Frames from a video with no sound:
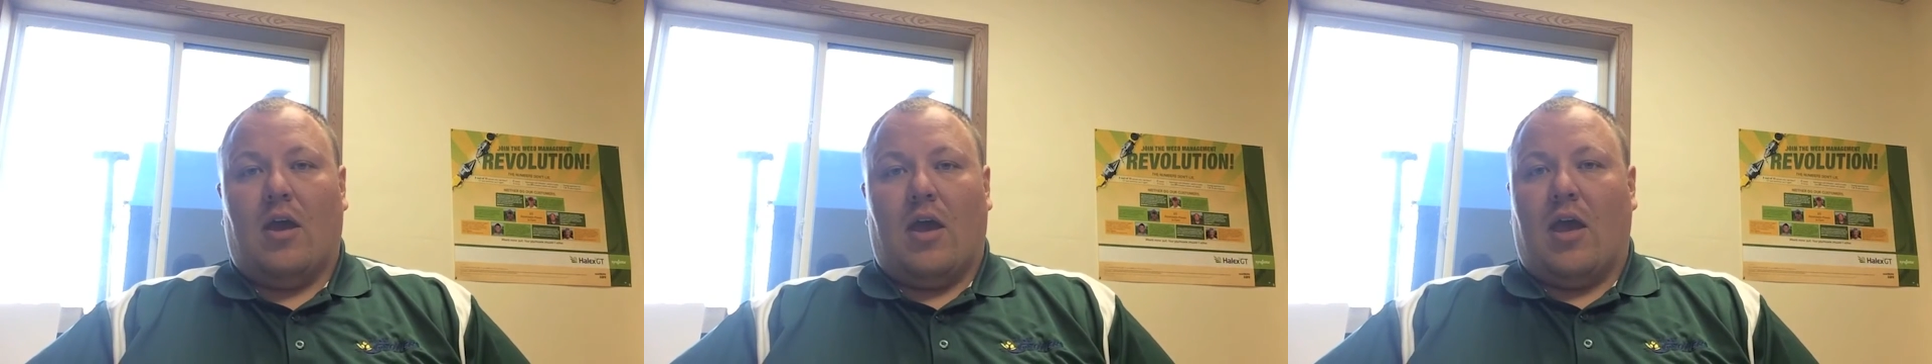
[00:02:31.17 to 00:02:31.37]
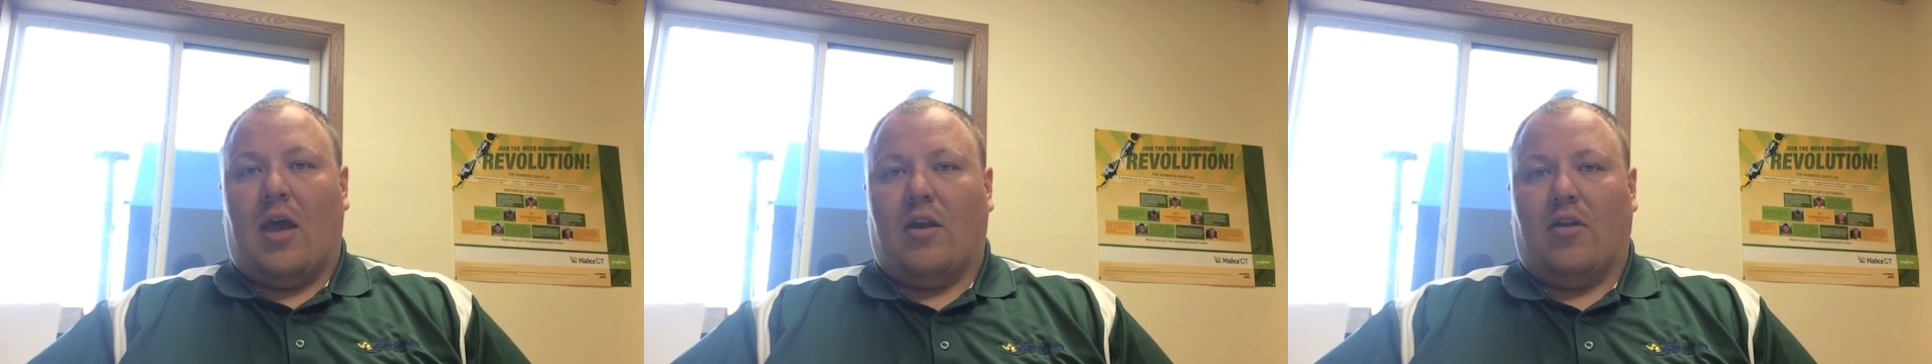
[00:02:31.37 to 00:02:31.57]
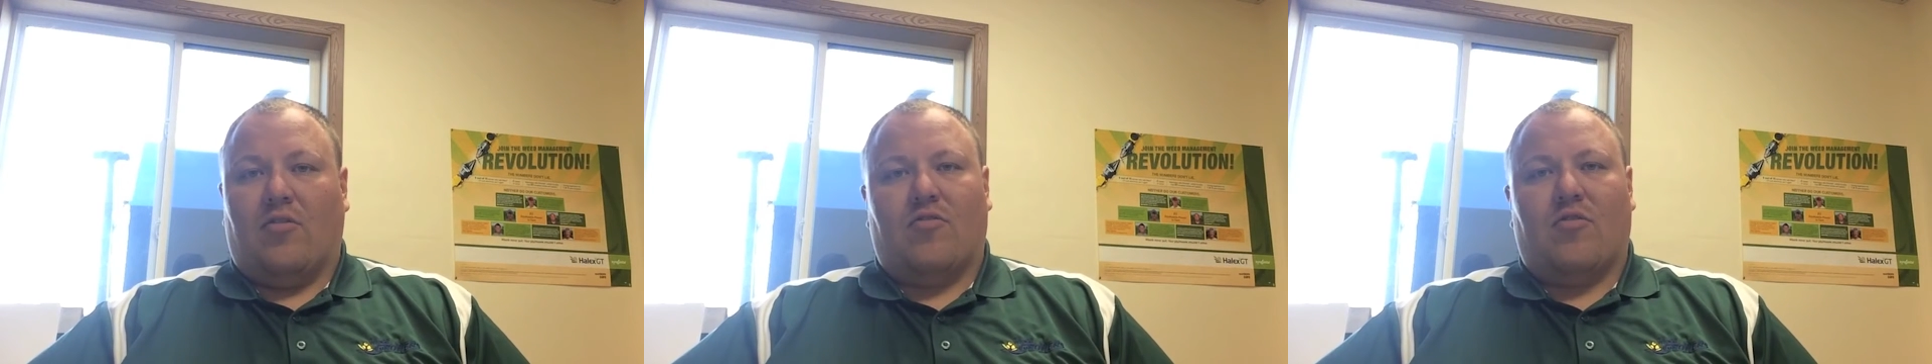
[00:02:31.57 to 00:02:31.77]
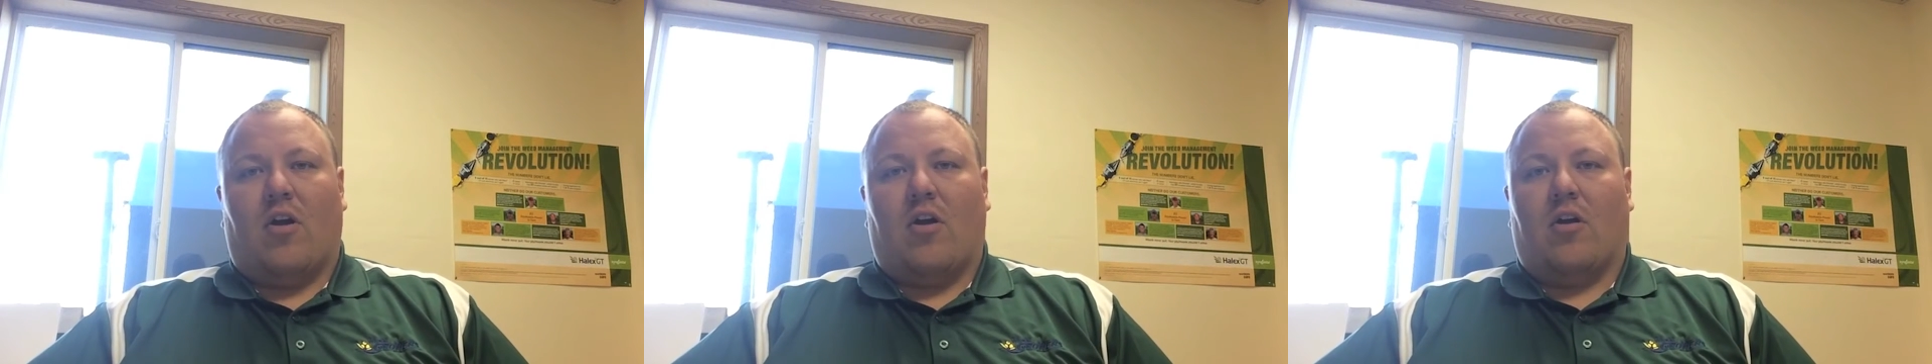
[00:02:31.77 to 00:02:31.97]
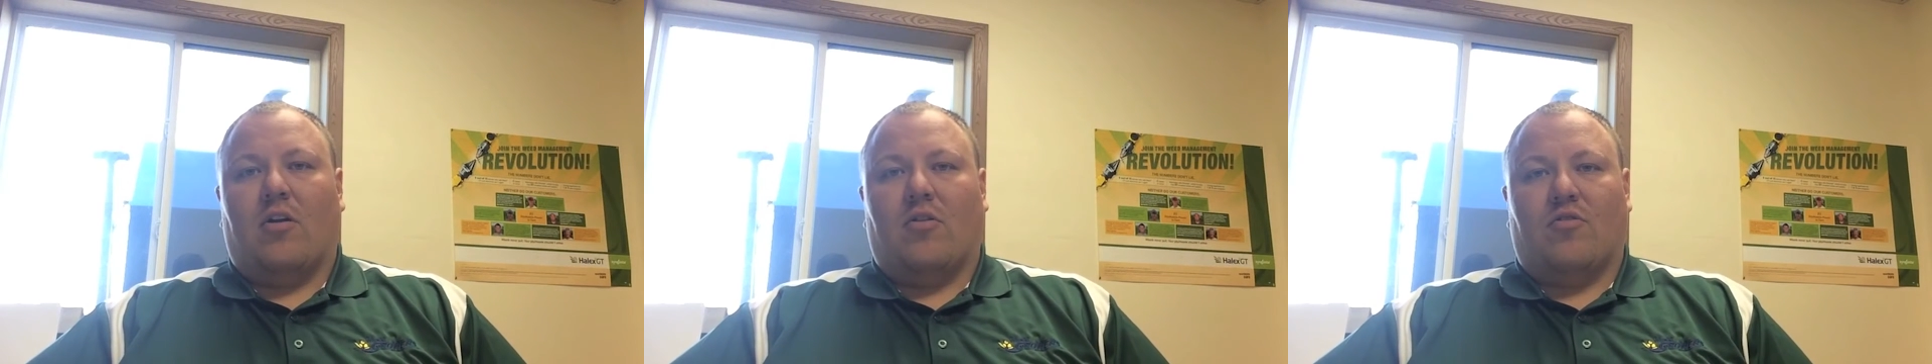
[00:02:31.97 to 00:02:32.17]
And it
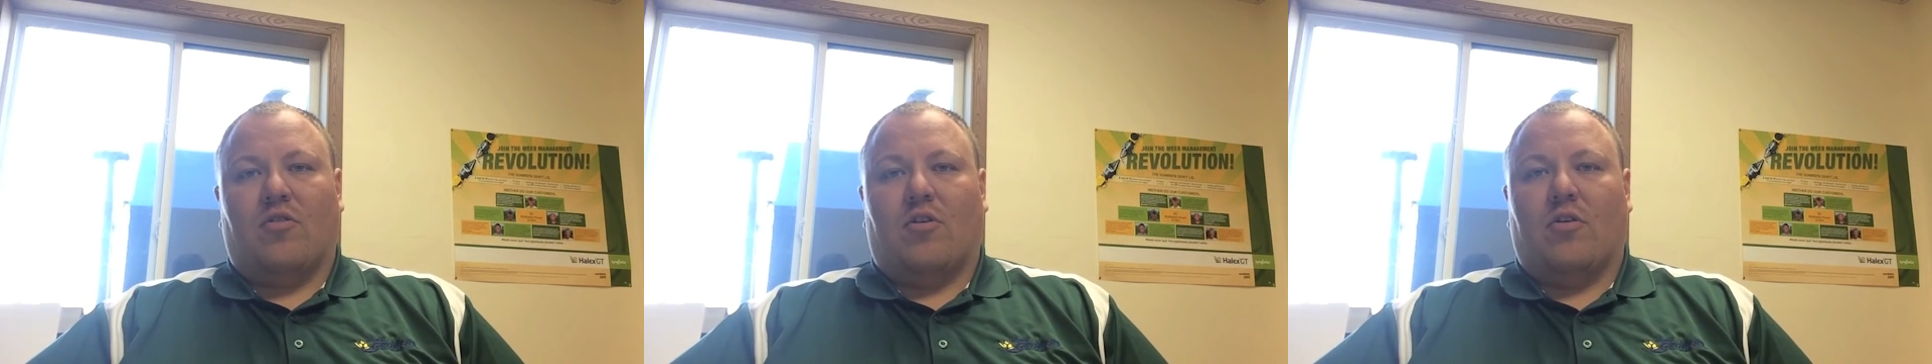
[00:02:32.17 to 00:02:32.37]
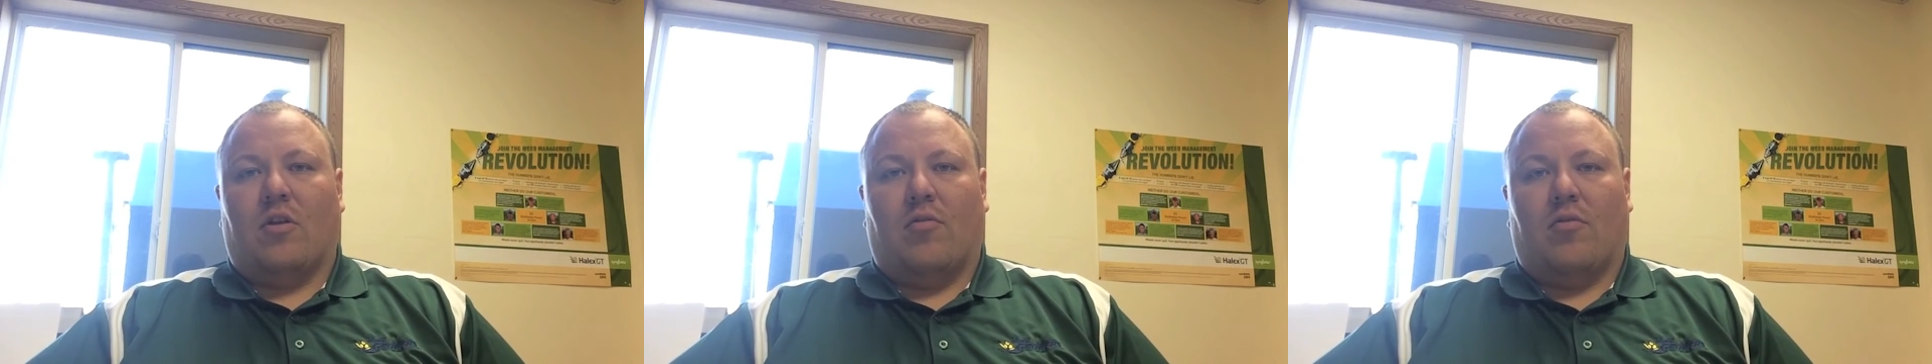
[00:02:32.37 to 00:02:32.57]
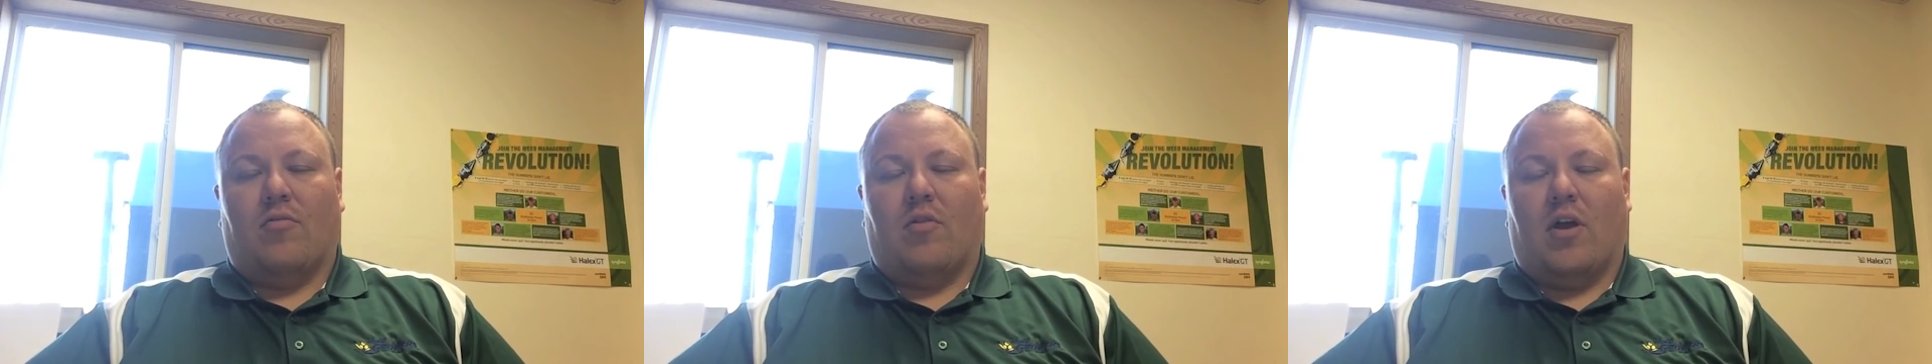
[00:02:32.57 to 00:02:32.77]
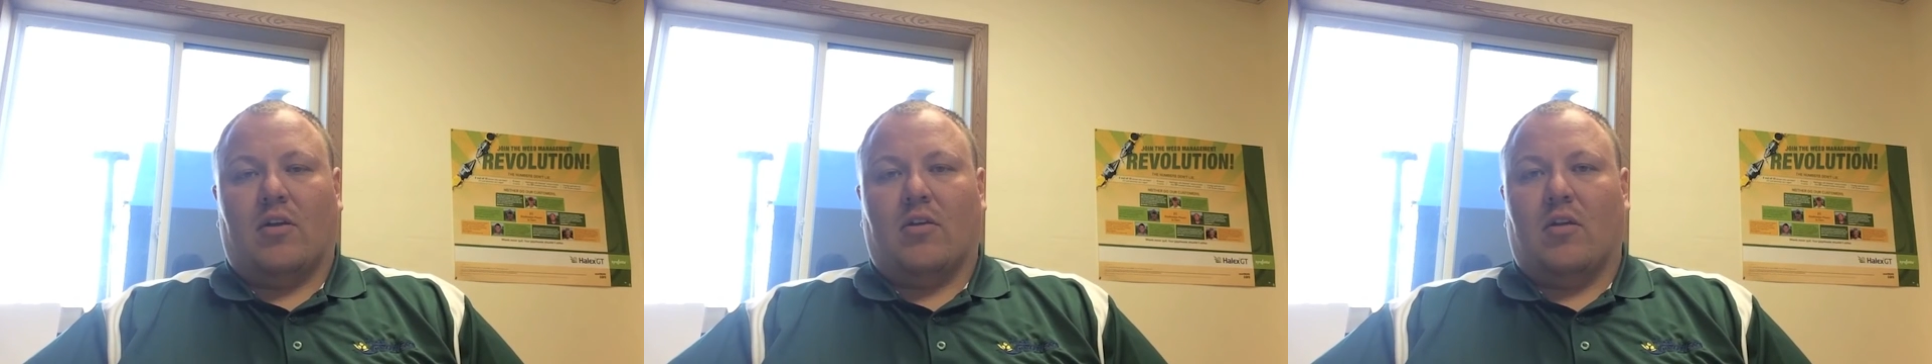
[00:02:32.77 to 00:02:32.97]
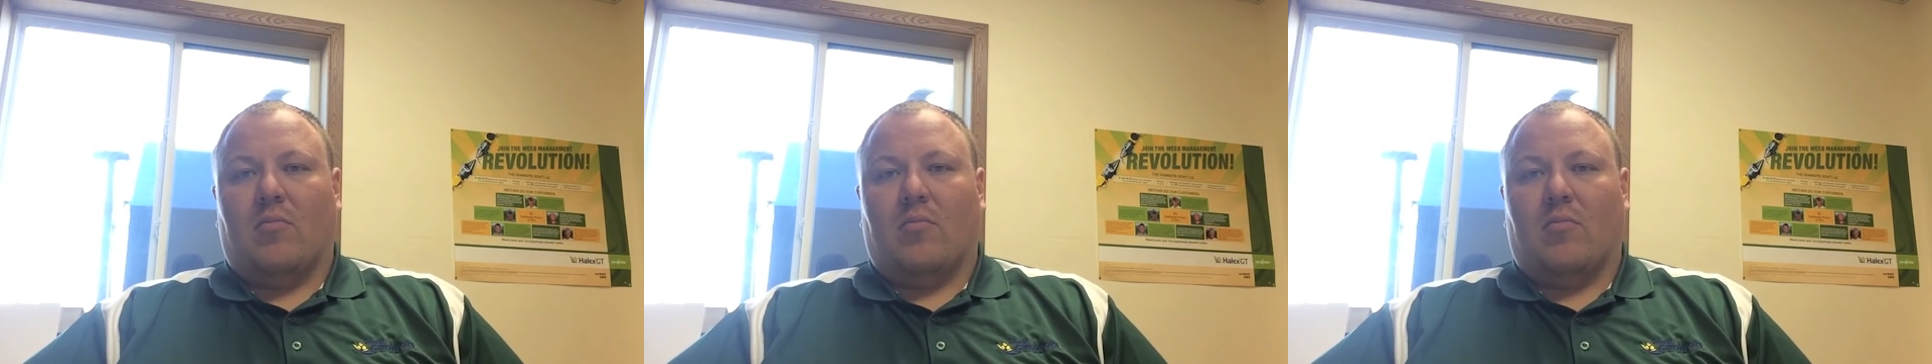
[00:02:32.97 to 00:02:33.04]
started to certainly reflect